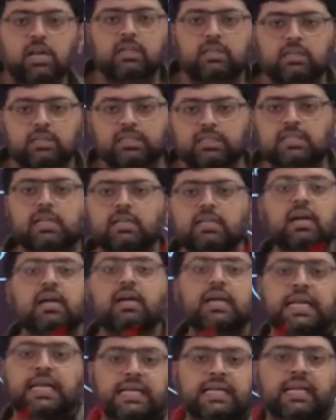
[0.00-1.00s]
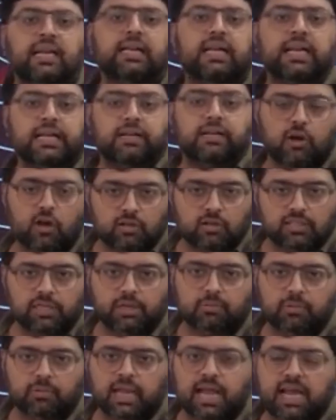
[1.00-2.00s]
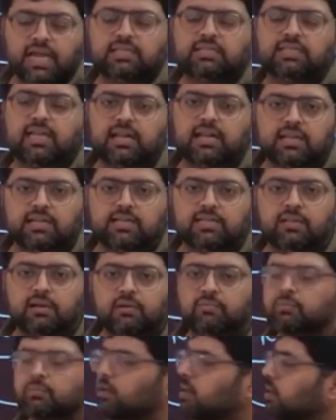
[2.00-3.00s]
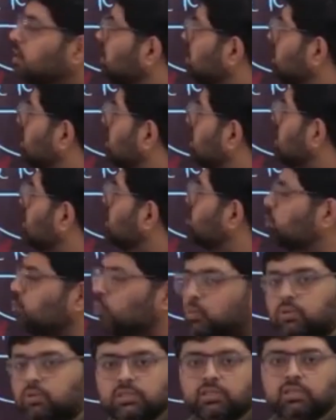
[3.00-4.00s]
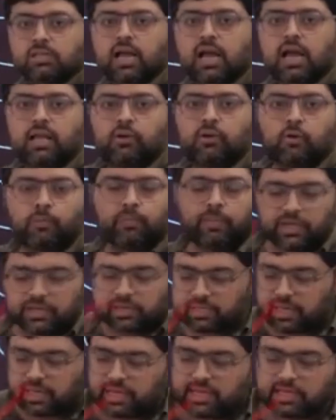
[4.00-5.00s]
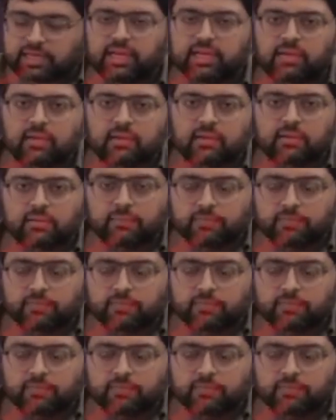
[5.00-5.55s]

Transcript: are the interlinked concept, tax terrorism, these rules. I hope it is connected.